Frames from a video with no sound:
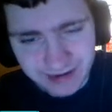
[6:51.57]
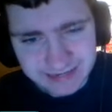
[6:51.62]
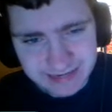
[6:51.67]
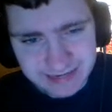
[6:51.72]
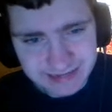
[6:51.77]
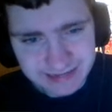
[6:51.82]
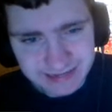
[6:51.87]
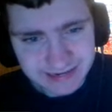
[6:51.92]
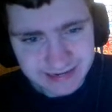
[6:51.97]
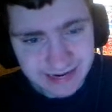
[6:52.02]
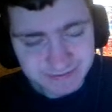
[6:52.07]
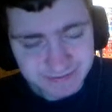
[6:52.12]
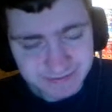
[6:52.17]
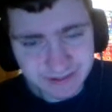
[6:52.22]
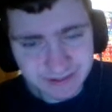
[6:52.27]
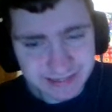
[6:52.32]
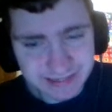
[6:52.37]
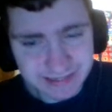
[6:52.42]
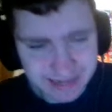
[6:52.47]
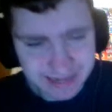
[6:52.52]
I can't, I have to do,
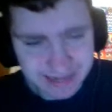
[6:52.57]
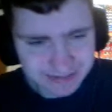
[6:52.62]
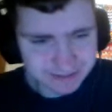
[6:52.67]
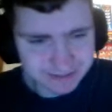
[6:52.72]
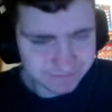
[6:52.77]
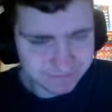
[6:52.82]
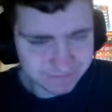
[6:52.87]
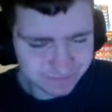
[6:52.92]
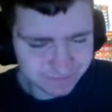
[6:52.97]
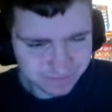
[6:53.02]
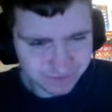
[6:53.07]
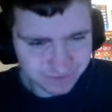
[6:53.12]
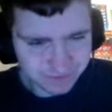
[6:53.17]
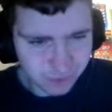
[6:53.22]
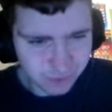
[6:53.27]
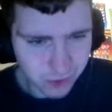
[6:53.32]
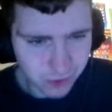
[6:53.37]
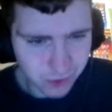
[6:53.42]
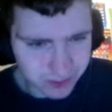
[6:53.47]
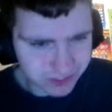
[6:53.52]
like, a test
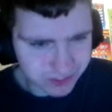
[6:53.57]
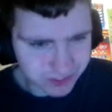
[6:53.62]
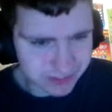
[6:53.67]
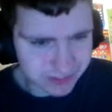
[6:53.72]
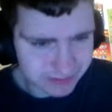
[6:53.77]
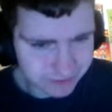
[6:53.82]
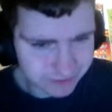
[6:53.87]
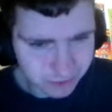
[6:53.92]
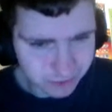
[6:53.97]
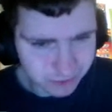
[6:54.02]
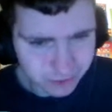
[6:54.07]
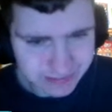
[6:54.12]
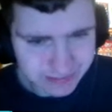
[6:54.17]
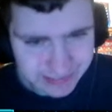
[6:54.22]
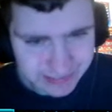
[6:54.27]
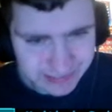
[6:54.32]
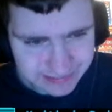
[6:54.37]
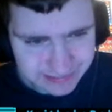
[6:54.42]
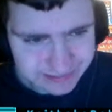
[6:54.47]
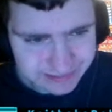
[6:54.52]
recorder recording,
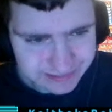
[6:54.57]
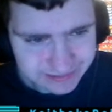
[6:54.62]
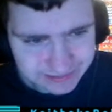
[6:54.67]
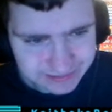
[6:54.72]
and